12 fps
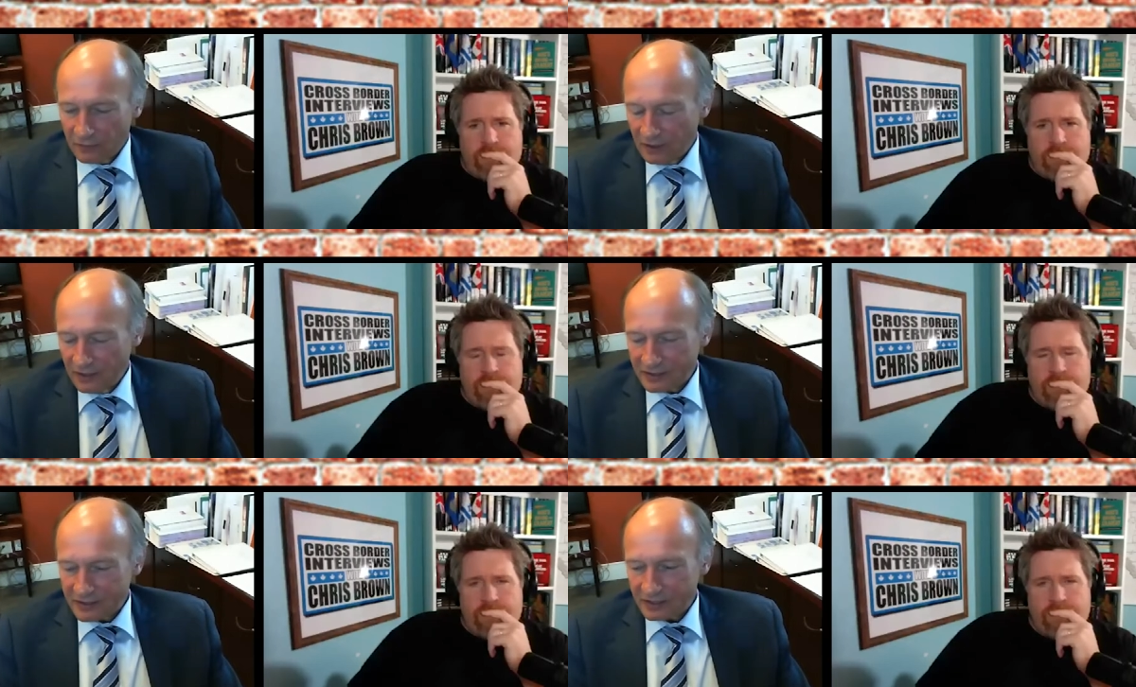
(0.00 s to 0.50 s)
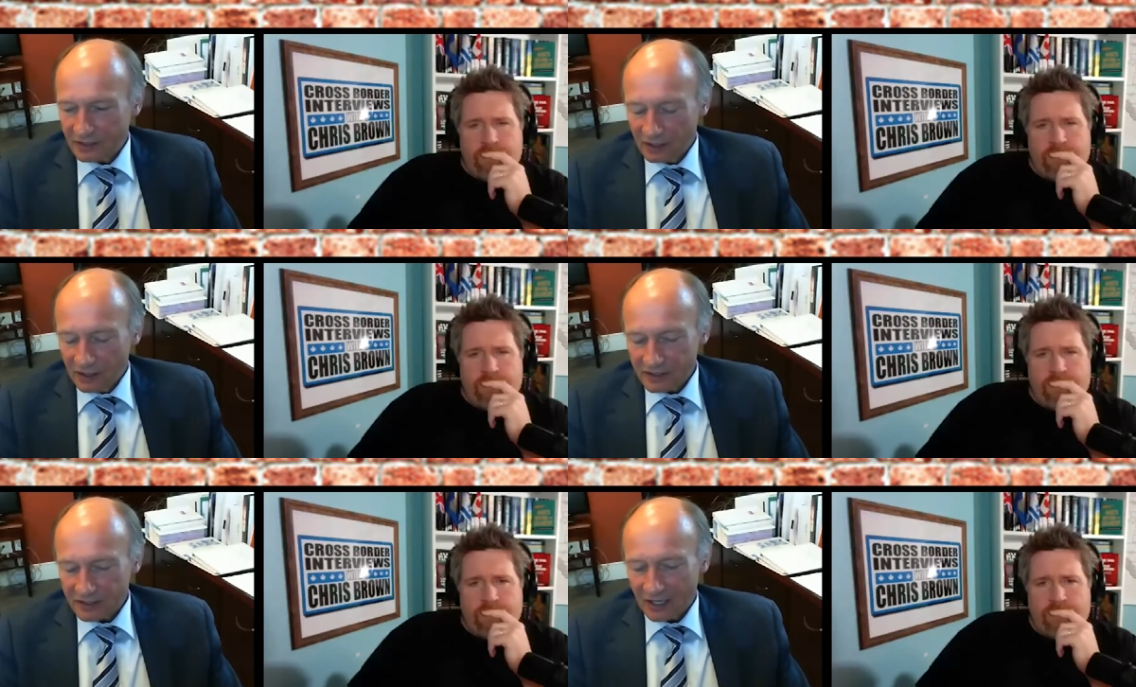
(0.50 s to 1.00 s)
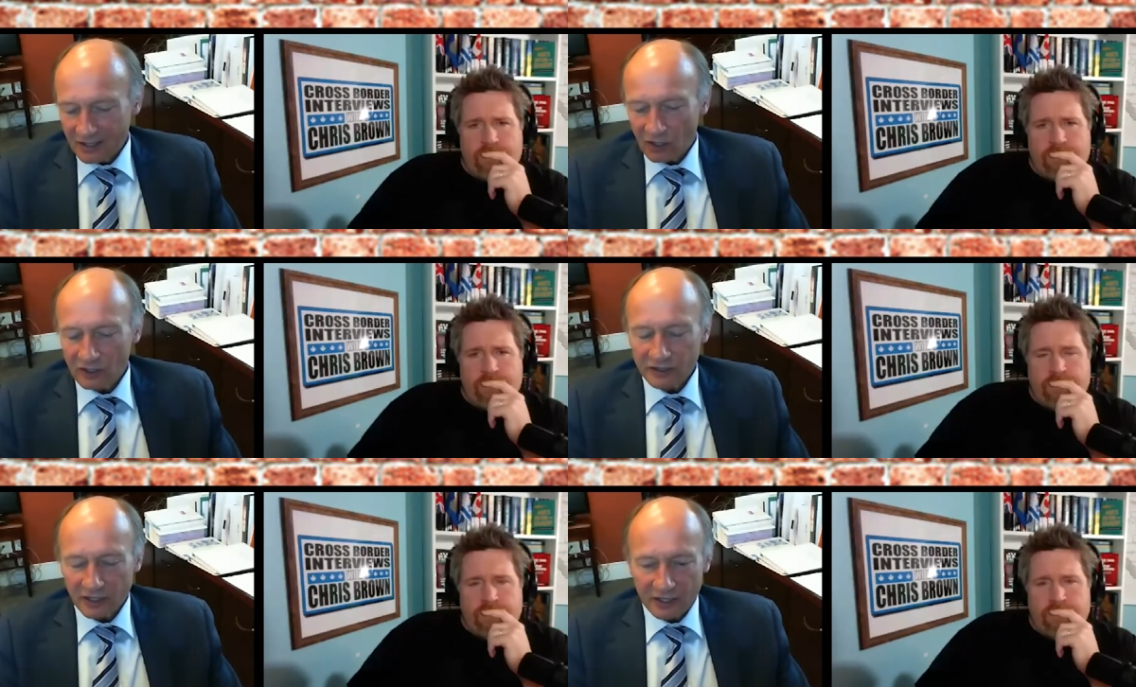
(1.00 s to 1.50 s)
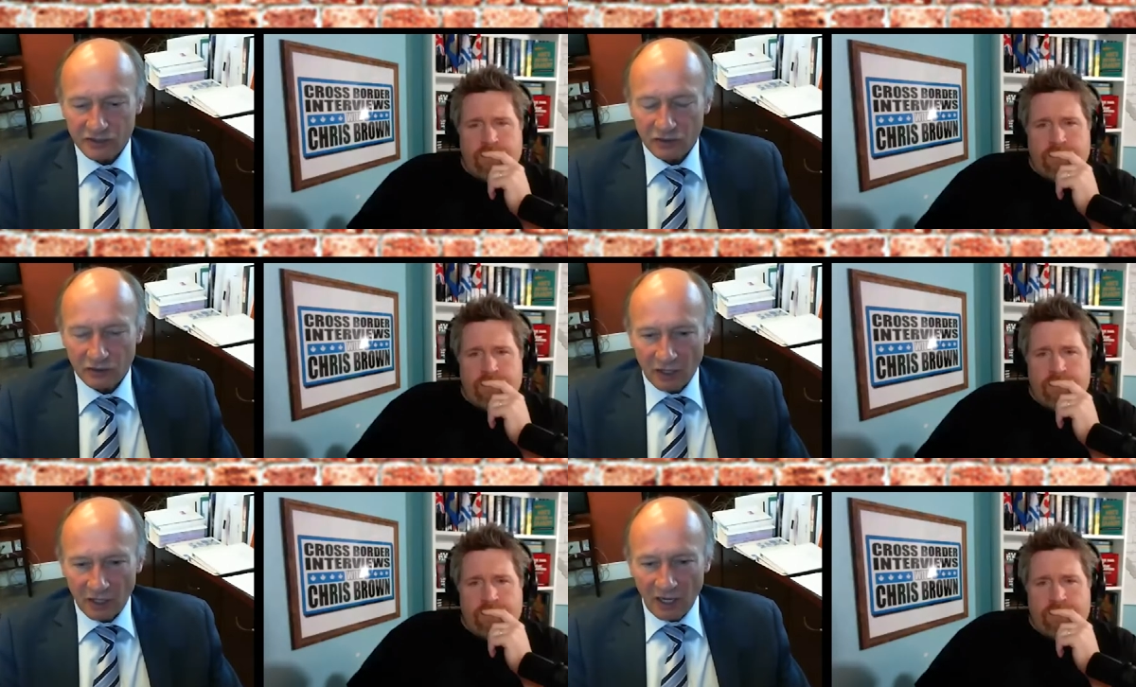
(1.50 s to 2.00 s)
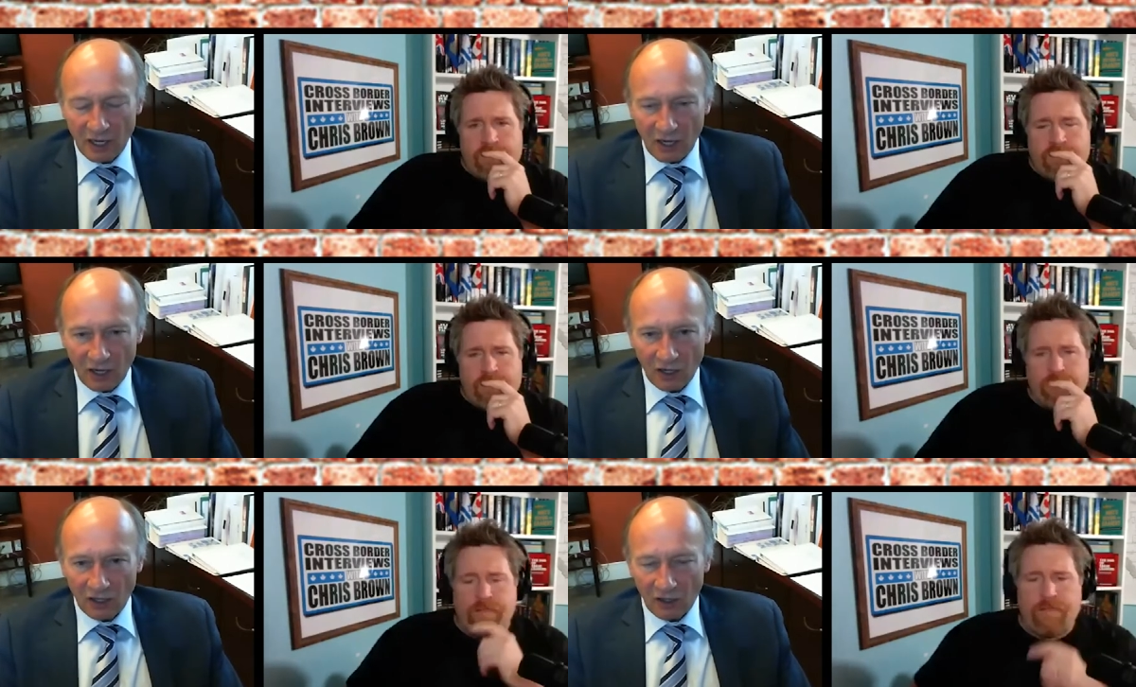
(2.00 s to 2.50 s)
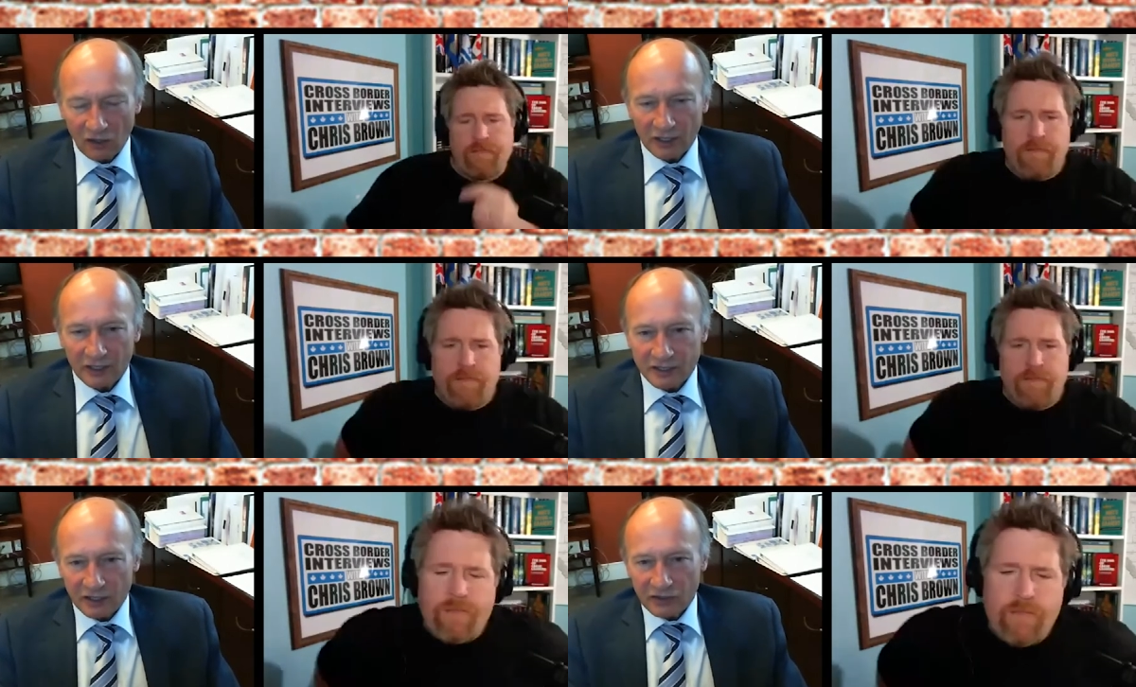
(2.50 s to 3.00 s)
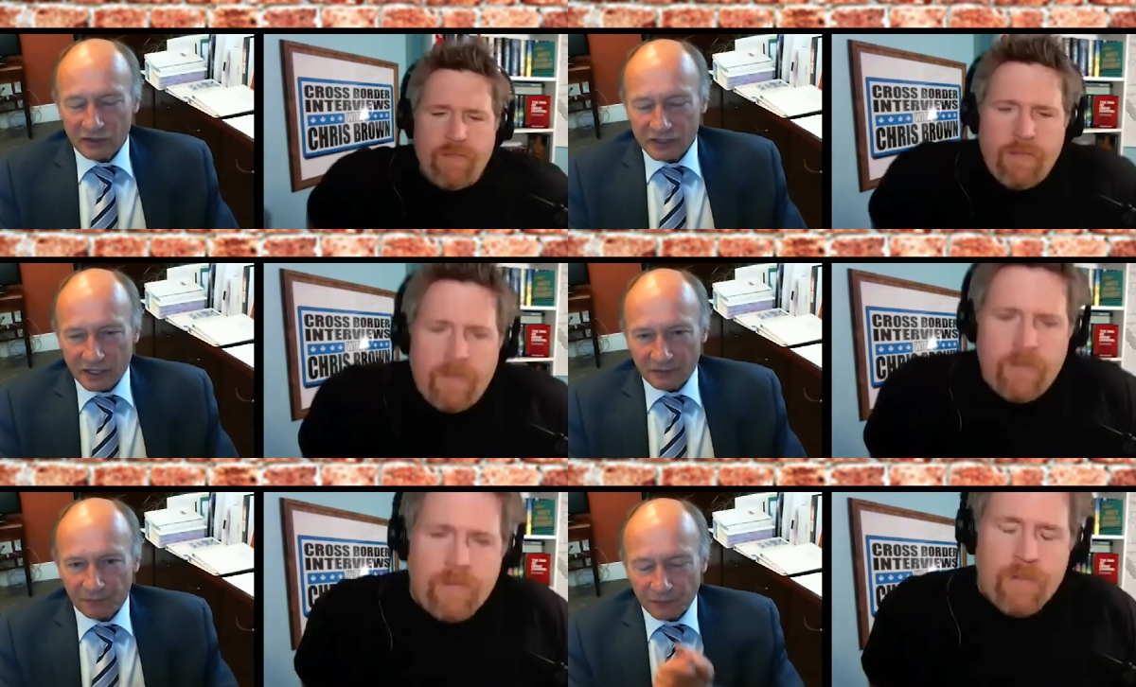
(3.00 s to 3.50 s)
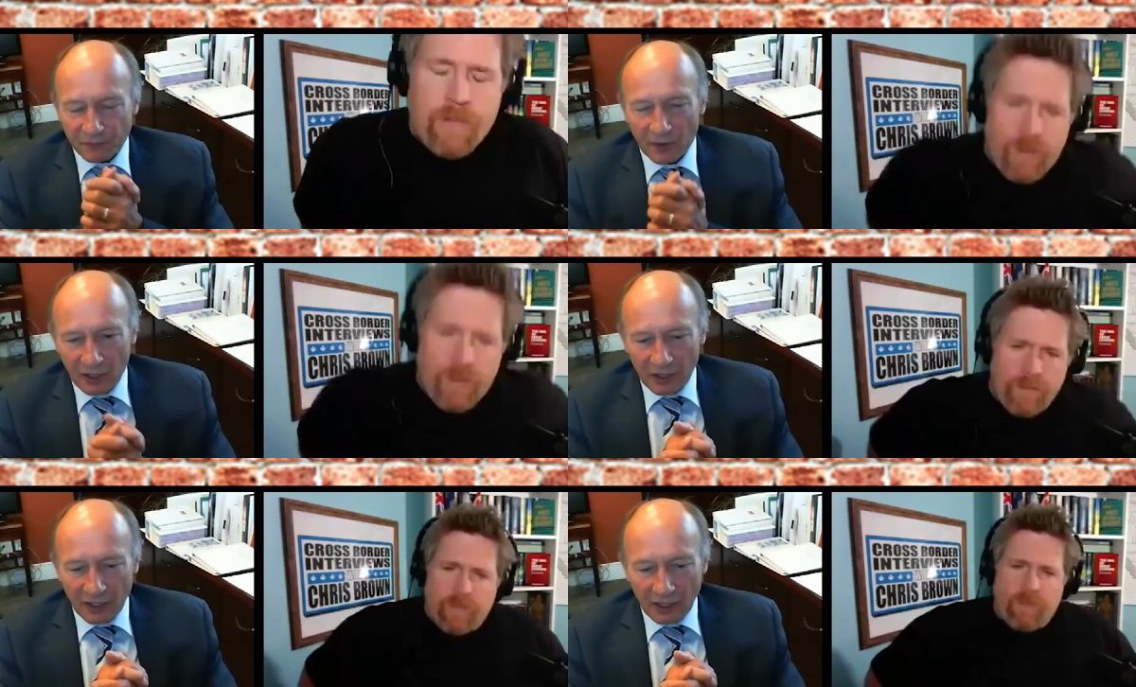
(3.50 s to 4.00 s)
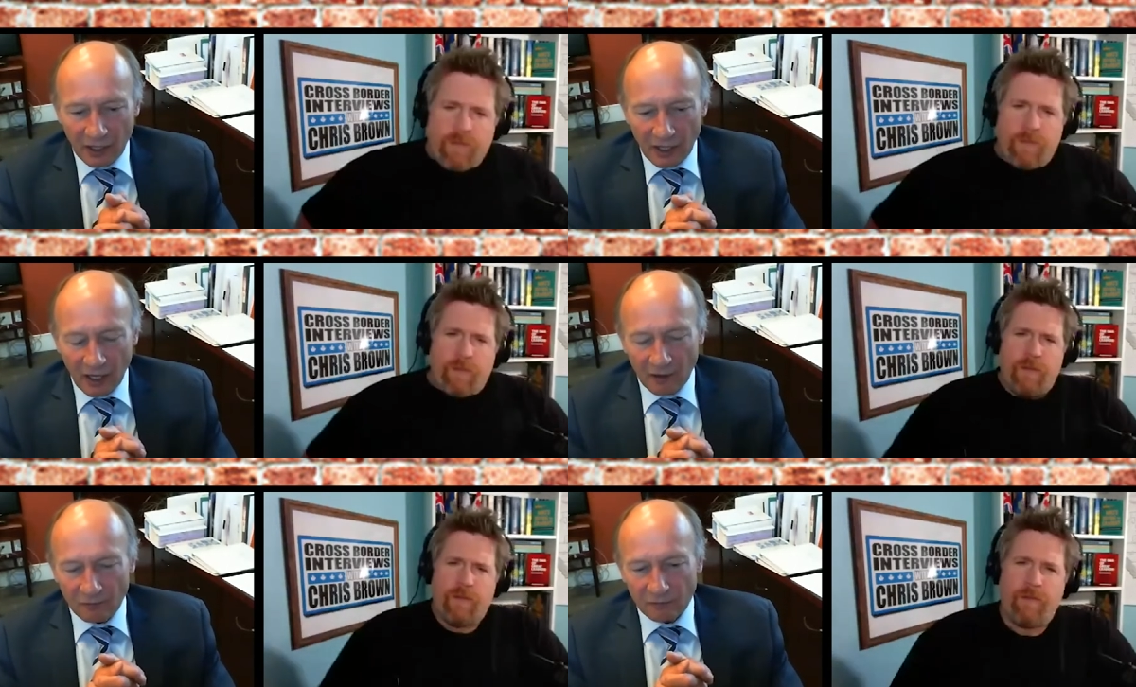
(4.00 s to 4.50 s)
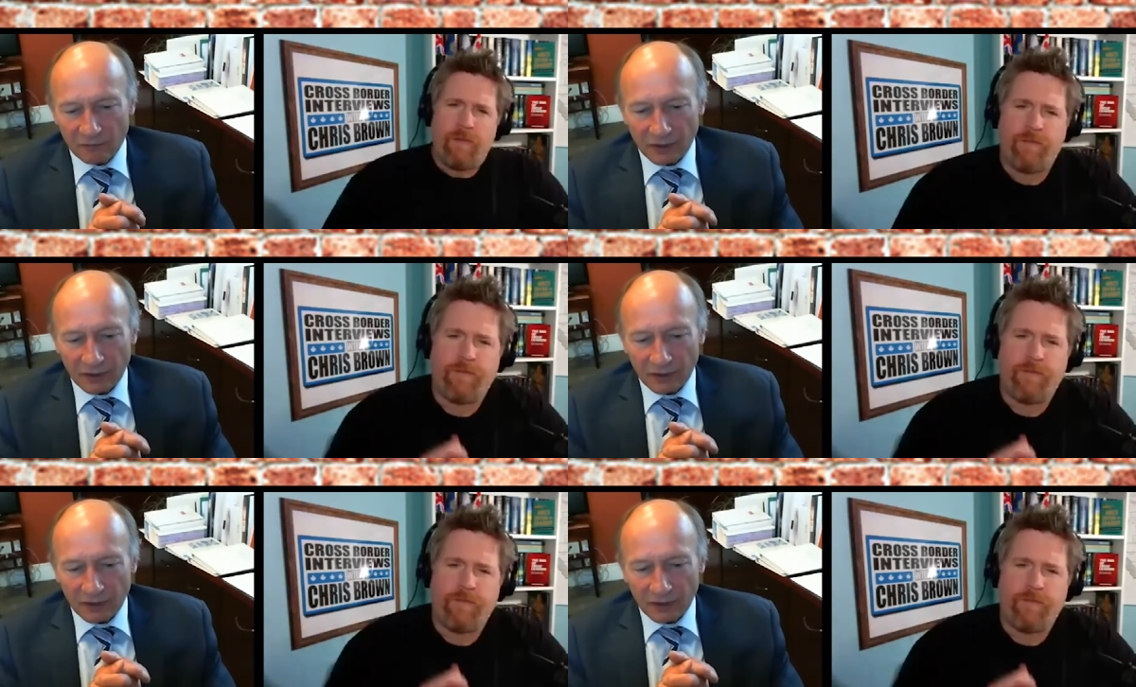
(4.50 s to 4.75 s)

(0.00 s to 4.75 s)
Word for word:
Speaker 1: it's it's kind of hard to answer. All I can tell you is that Um,